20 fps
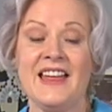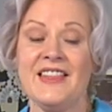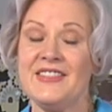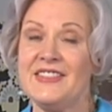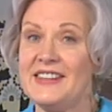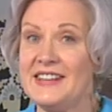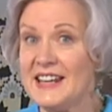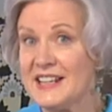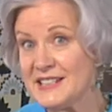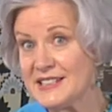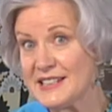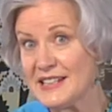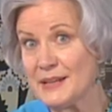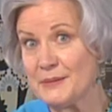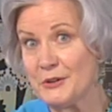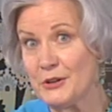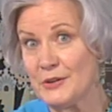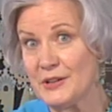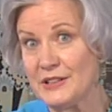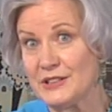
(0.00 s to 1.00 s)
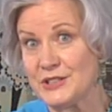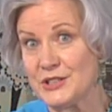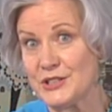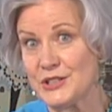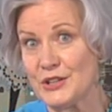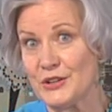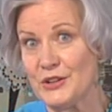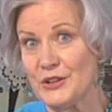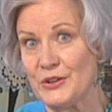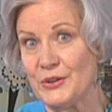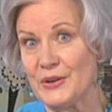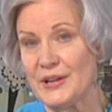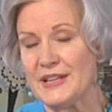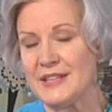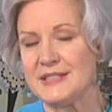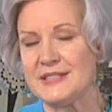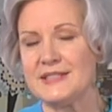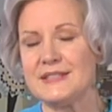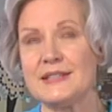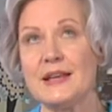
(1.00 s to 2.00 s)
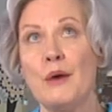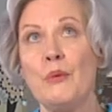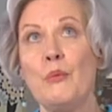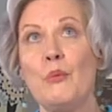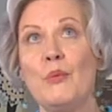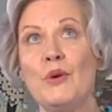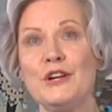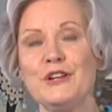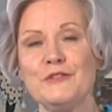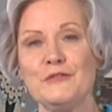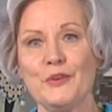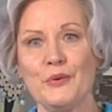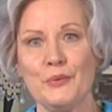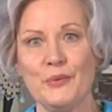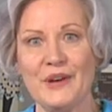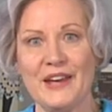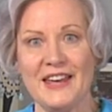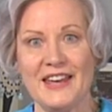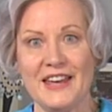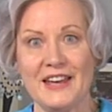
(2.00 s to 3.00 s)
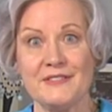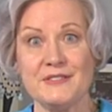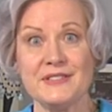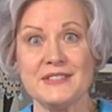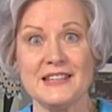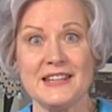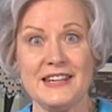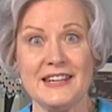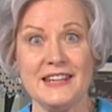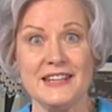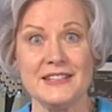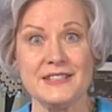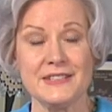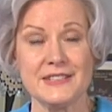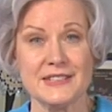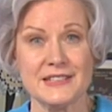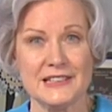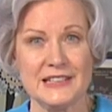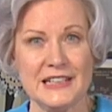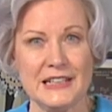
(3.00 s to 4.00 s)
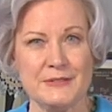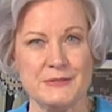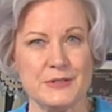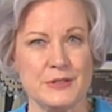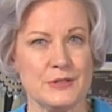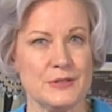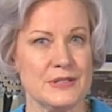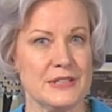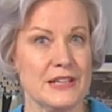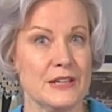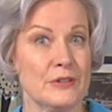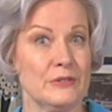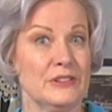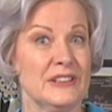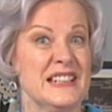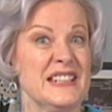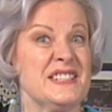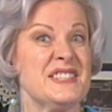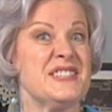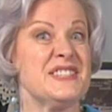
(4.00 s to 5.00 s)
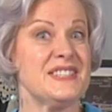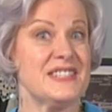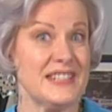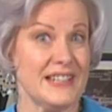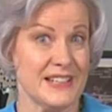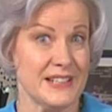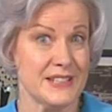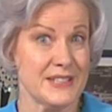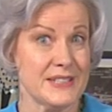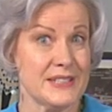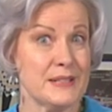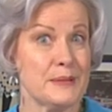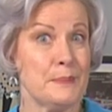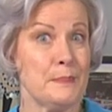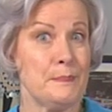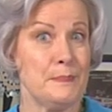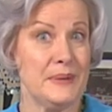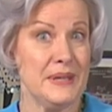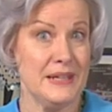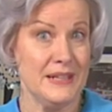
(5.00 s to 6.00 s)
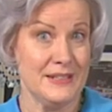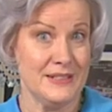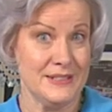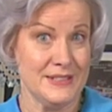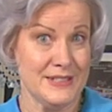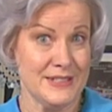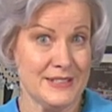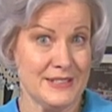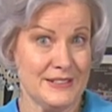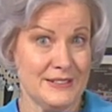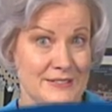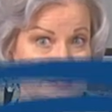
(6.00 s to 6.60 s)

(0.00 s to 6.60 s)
The next thing I'm going to show you is a wonderful way of setting in sleeves using only six pins.